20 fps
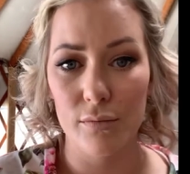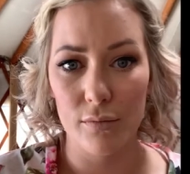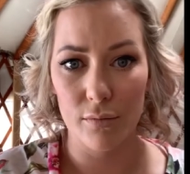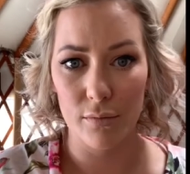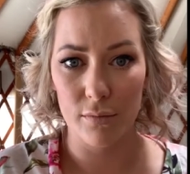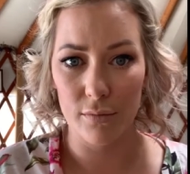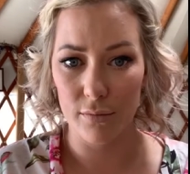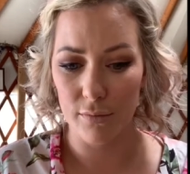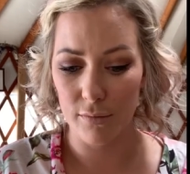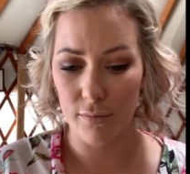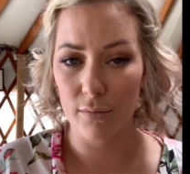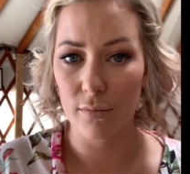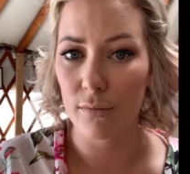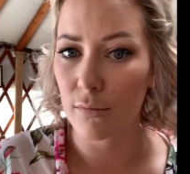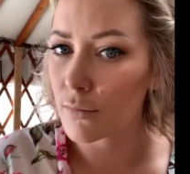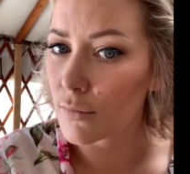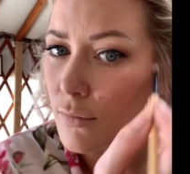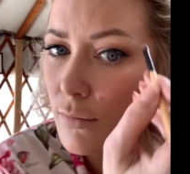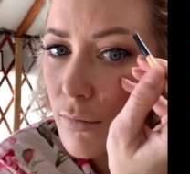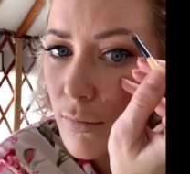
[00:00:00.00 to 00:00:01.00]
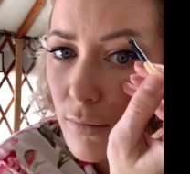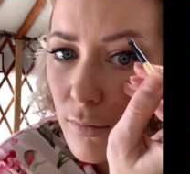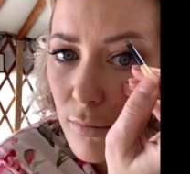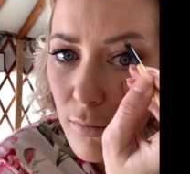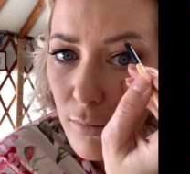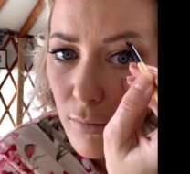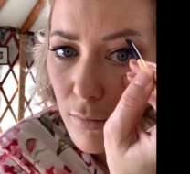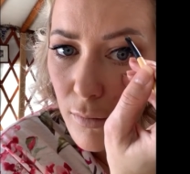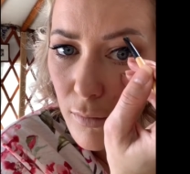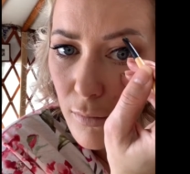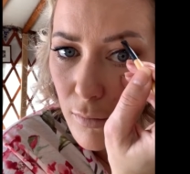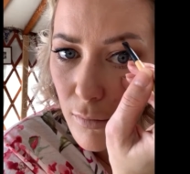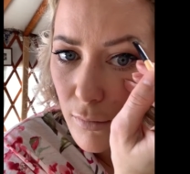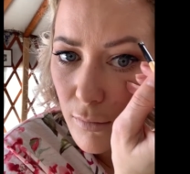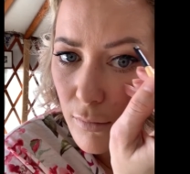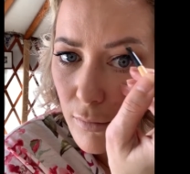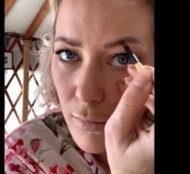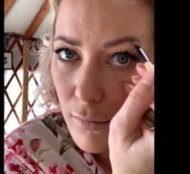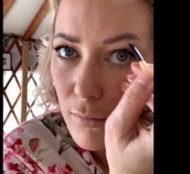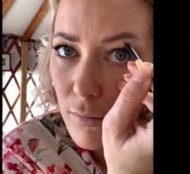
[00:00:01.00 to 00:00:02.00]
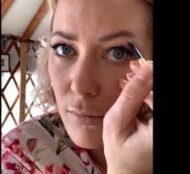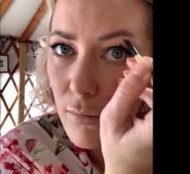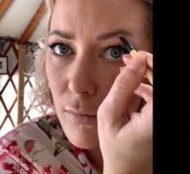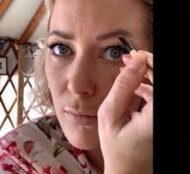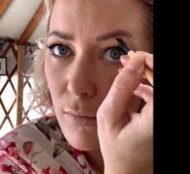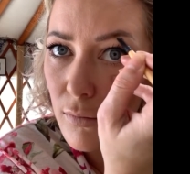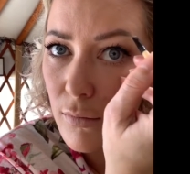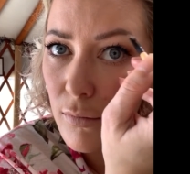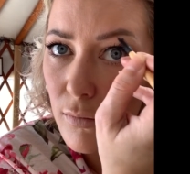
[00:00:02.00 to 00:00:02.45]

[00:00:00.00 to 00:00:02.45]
have a color for you.